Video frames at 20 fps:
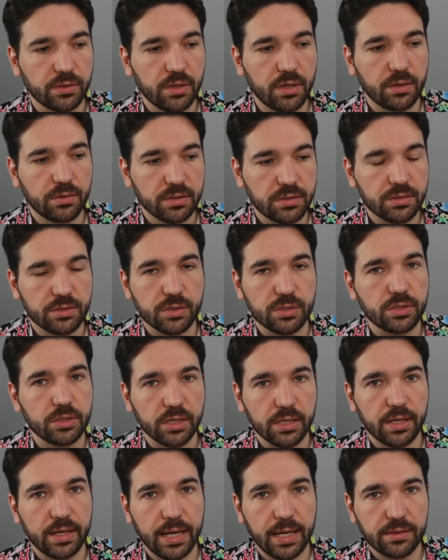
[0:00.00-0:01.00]
No, this is just
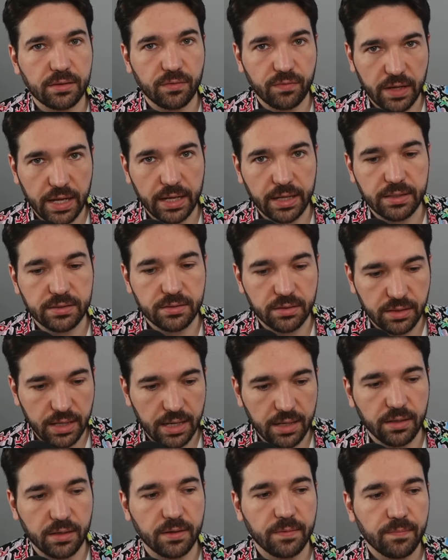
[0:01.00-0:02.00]
looking at the facts, the
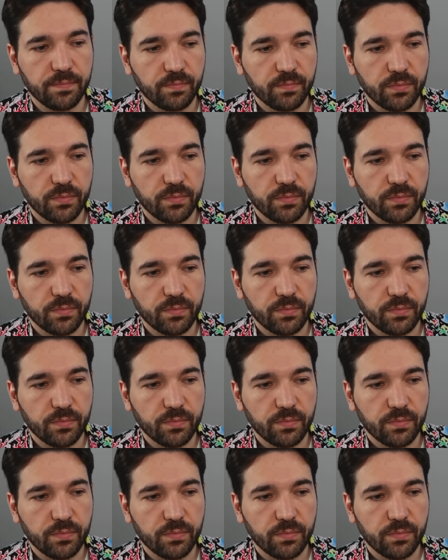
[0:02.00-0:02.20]
data,